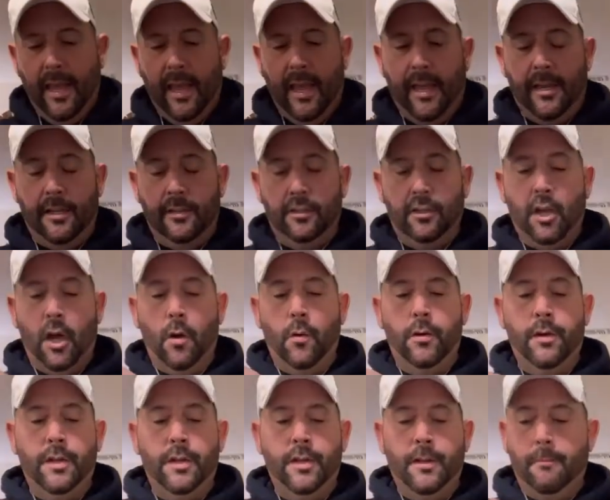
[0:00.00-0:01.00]
And it's
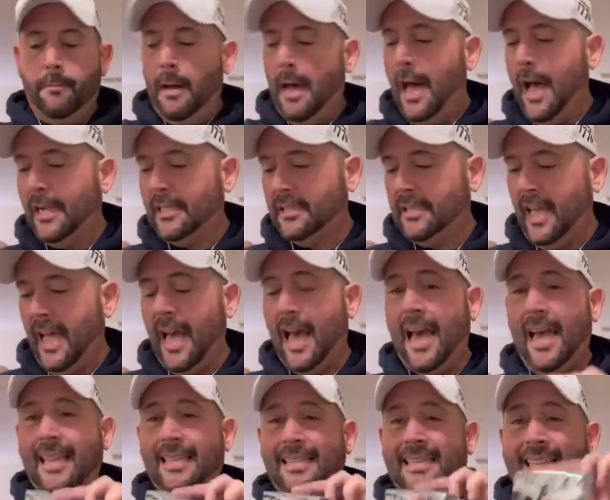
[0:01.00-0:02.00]
going in the box,
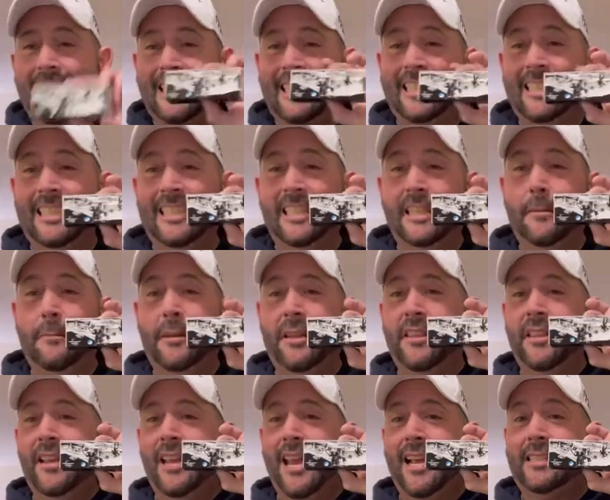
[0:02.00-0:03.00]
guys. This is going to be
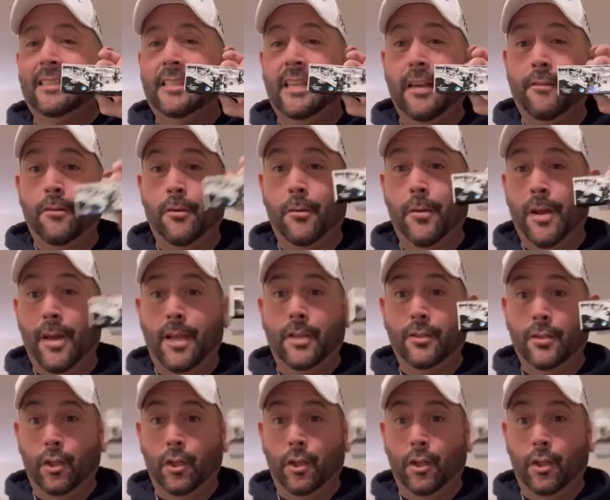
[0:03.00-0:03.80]
the next giveaway.